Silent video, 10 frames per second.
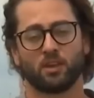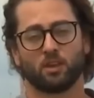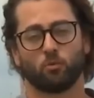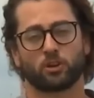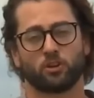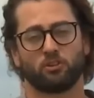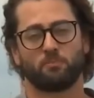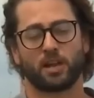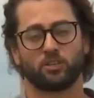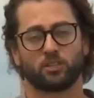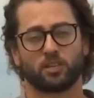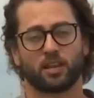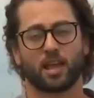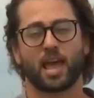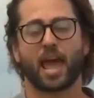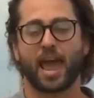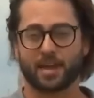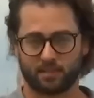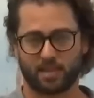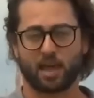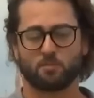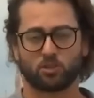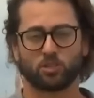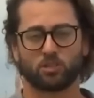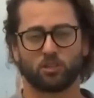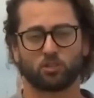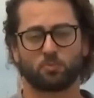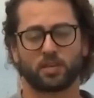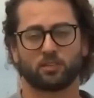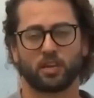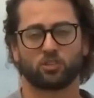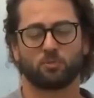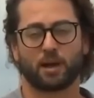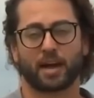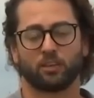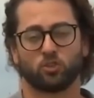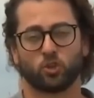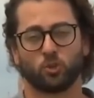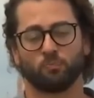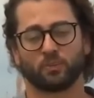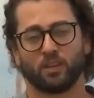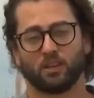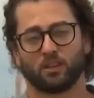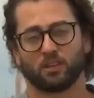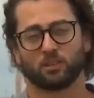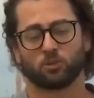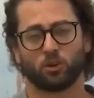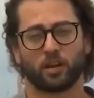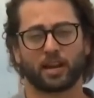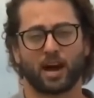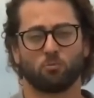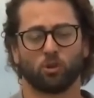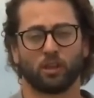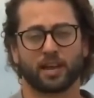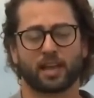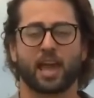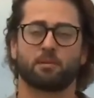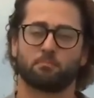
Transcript: What could have been just an eight-day mission to the space station back in June is looking now more like eight